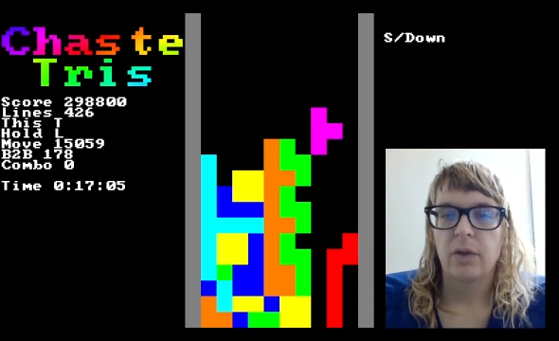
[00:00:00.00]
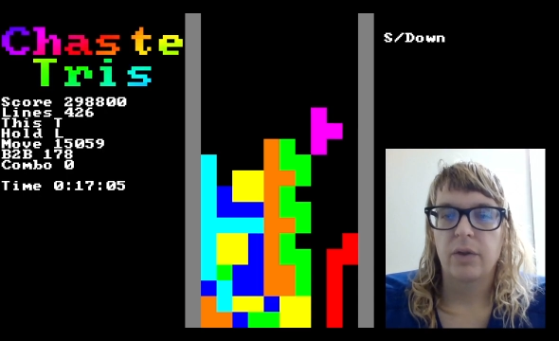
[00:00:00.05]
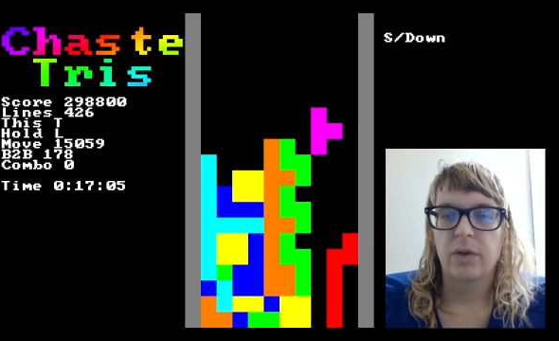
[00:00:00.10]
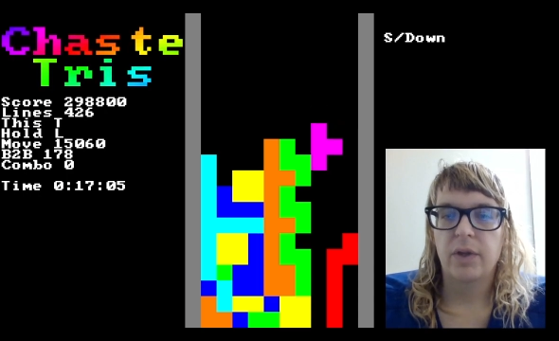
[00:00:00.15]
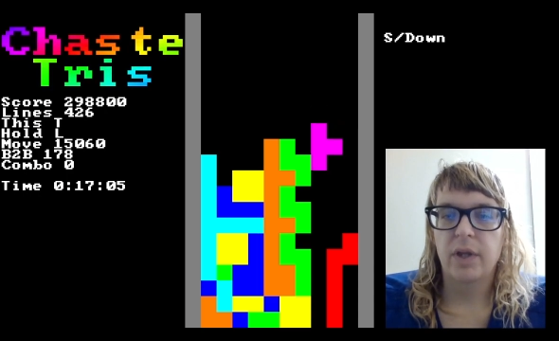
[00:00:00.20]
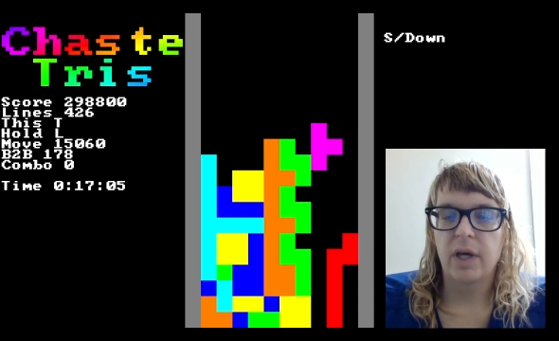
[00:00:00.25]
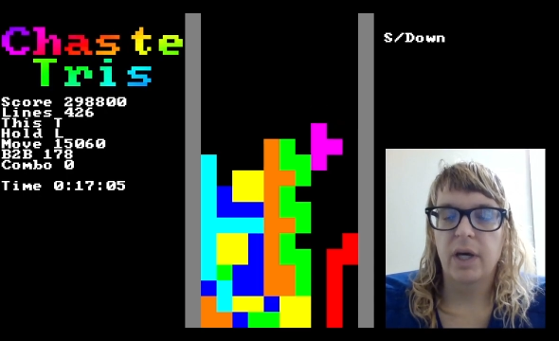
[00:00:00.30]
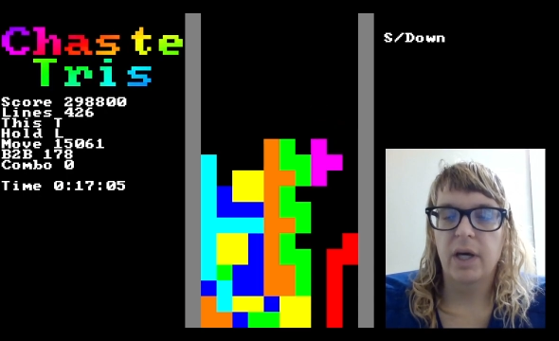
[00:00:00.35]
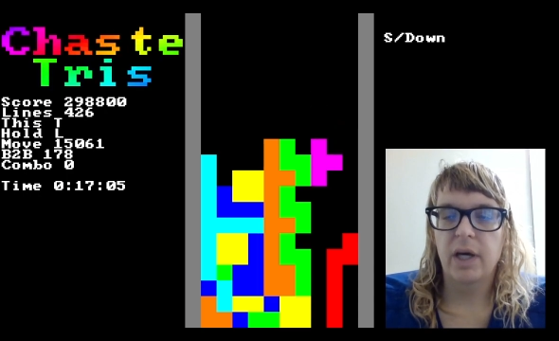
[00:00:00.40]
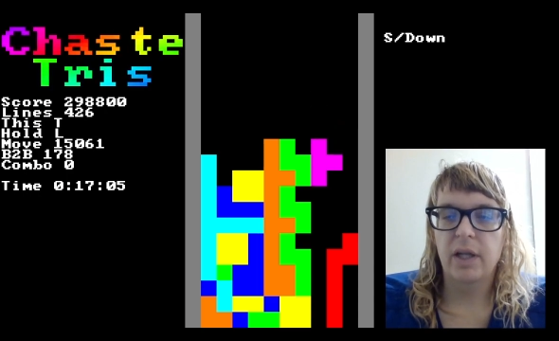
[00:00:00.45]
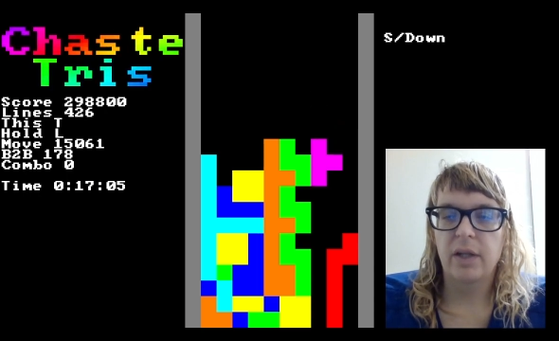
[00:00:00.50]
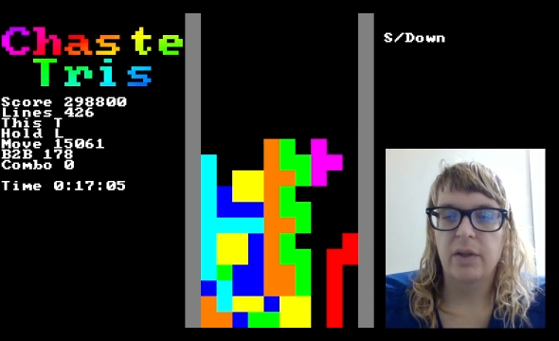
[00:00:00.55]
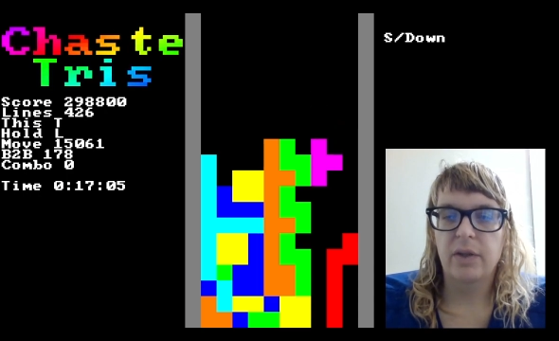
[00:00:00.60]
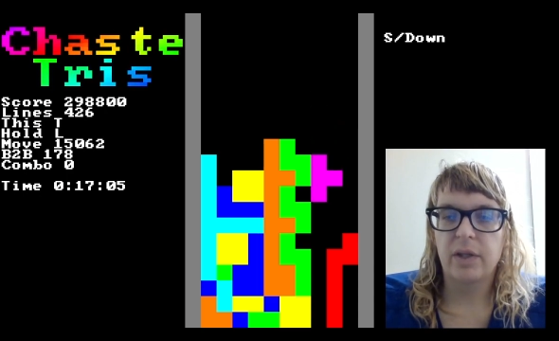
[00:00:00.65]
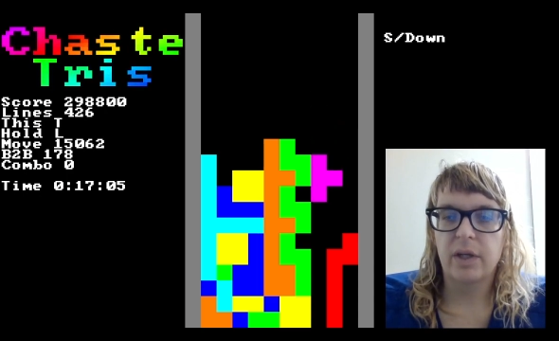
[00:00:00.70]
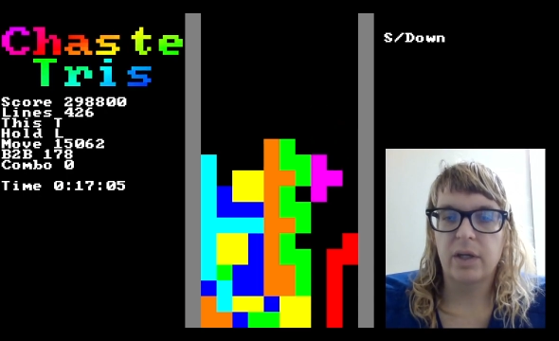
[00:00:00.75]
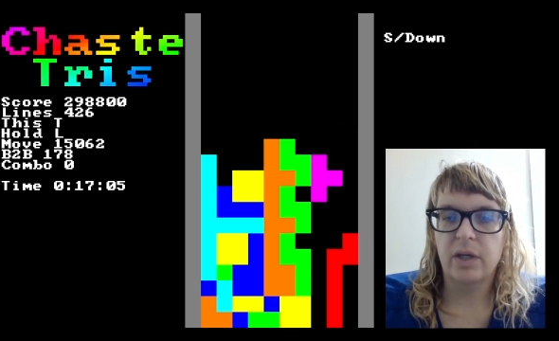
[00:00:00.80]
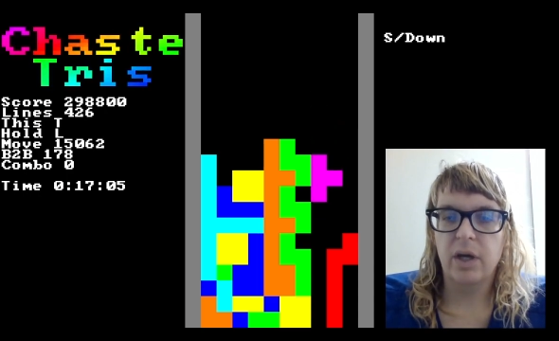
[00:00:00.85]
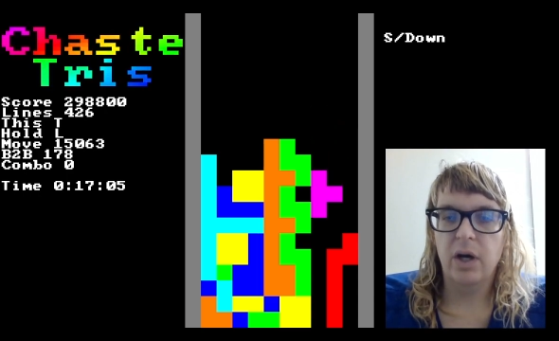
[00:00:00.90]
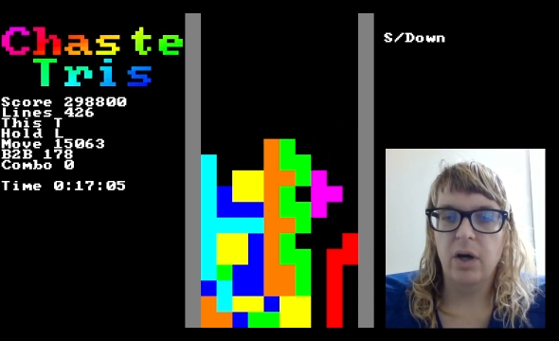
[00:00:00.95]

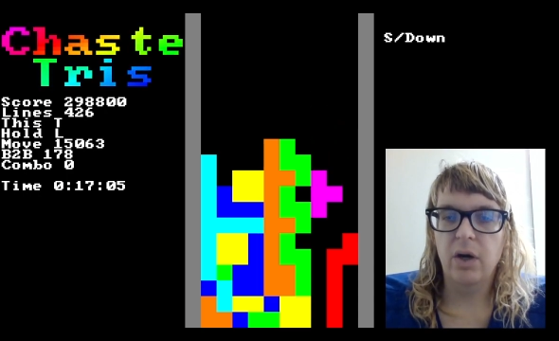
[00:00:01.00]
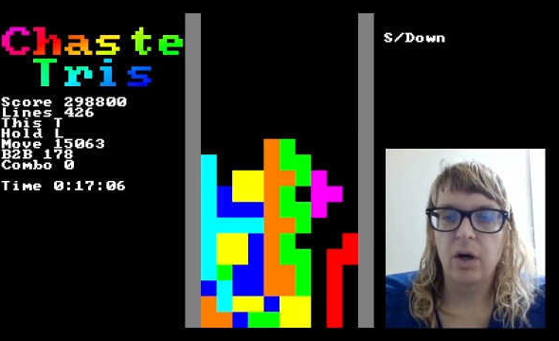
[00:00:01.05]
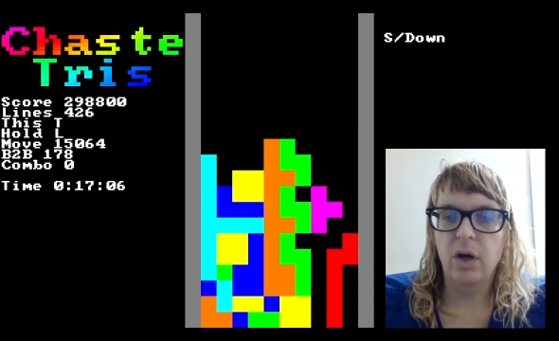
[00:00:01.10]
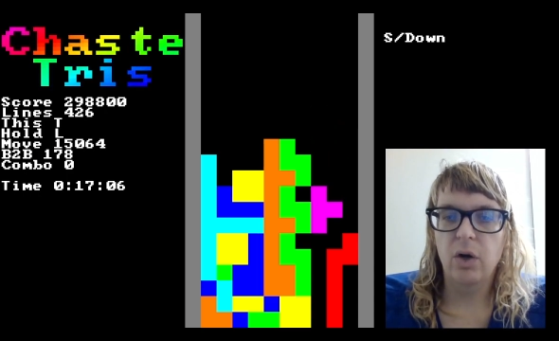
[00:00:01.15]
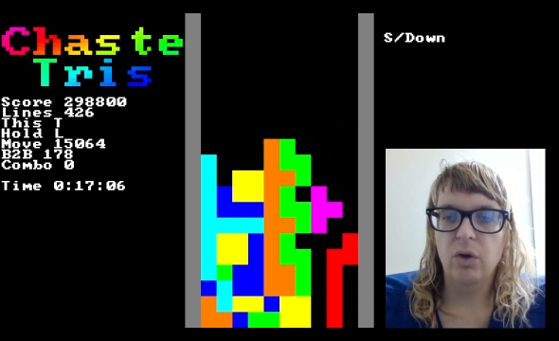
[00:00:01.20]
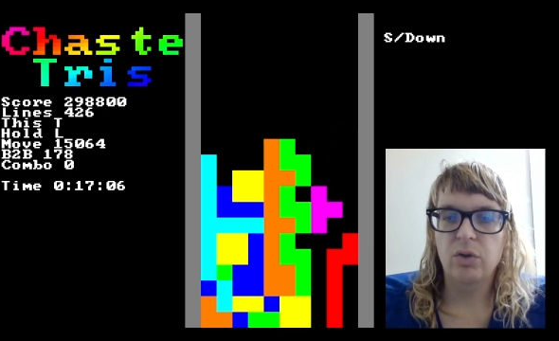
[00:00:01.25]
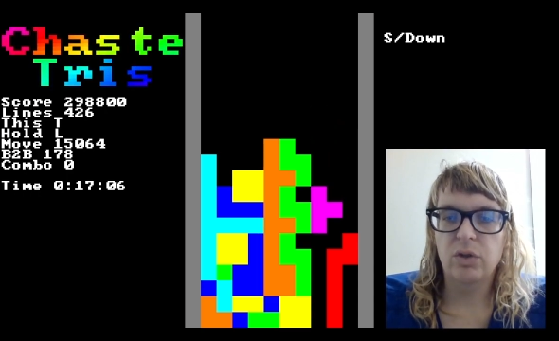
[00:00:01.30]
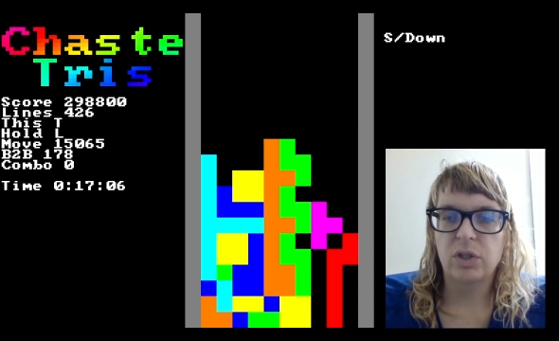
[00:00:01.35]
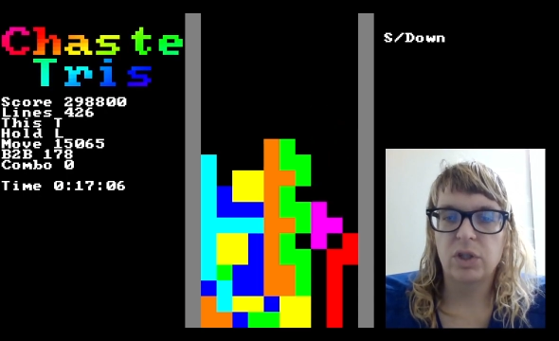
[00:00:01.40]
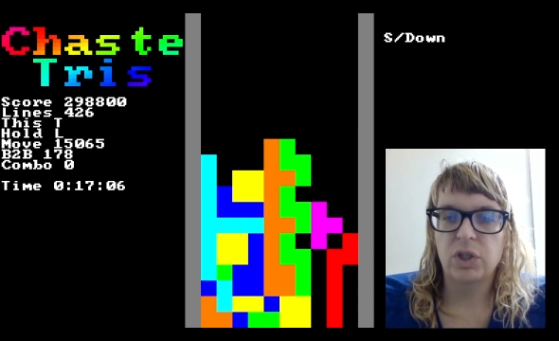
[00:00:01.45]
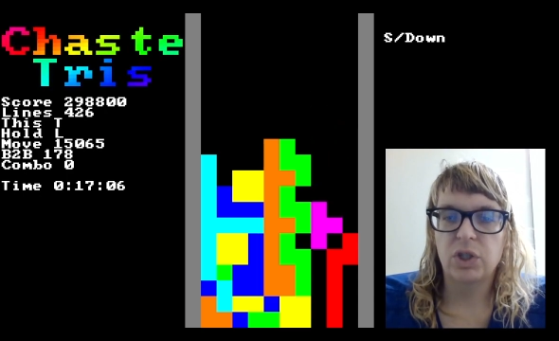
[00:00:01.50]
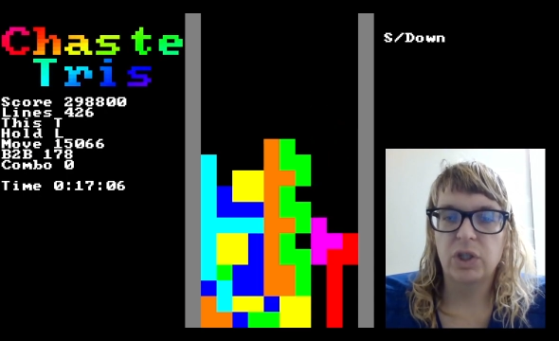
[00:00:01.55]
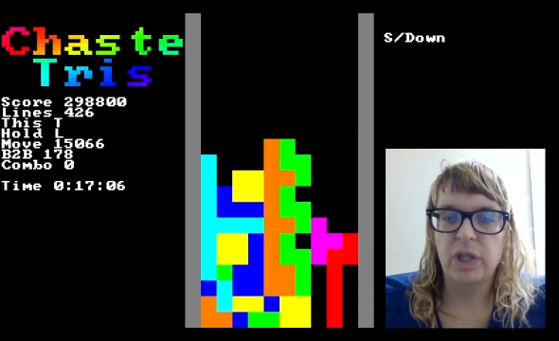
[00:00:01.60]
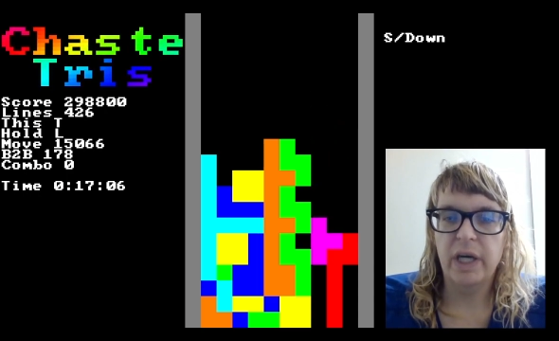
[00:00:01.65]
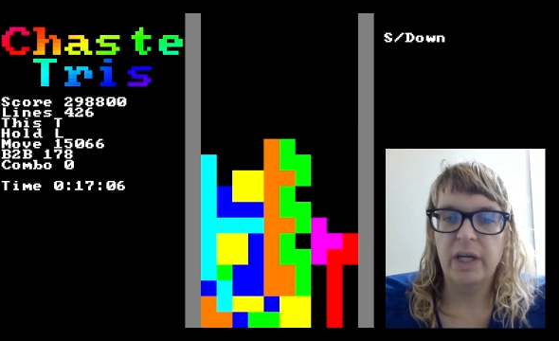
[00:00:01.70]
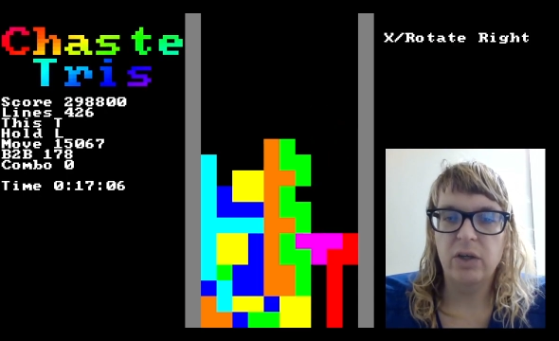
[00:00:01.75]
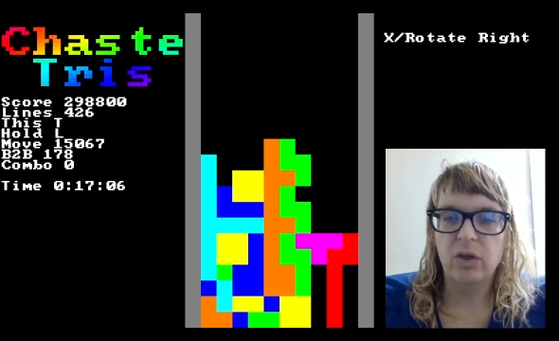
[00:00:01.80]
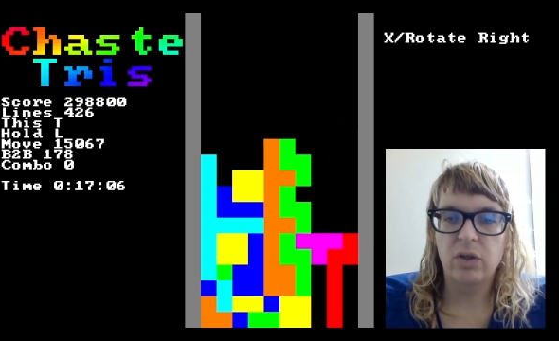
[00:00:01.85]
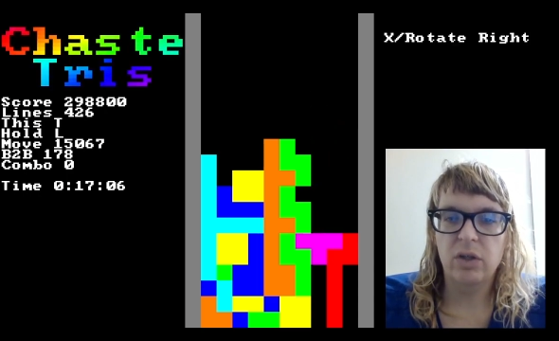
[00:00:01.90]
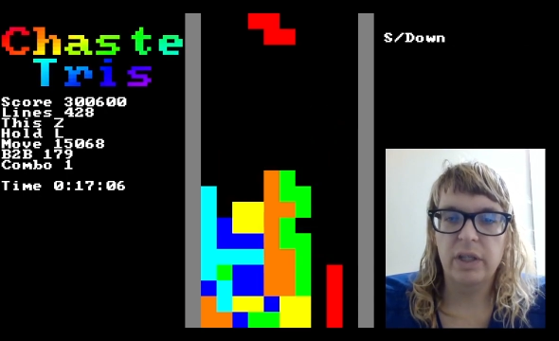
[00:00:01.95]
the co-hosts
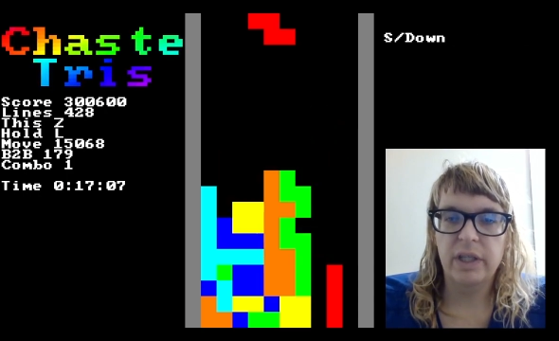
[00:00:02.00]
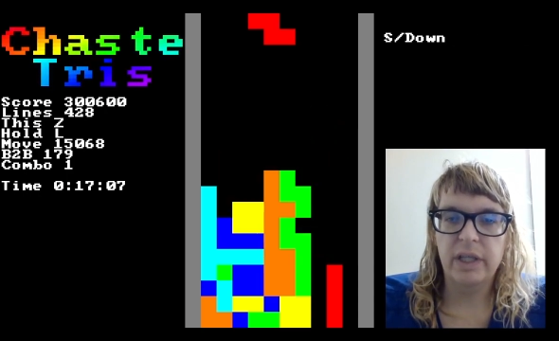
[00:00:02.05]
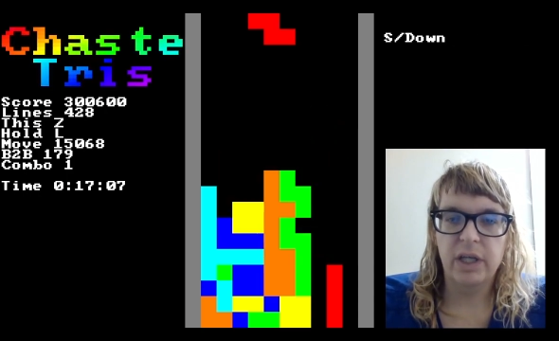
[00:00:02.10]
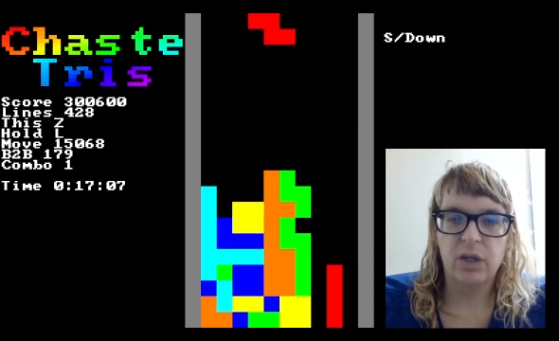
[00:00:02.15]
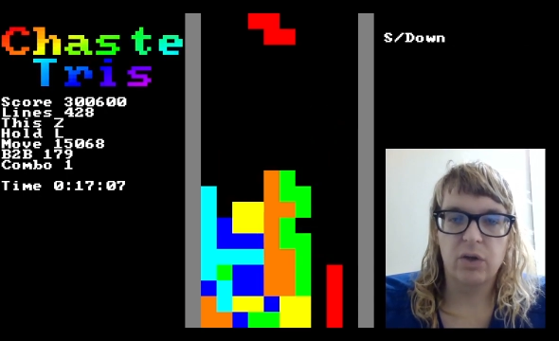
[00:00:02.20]
generally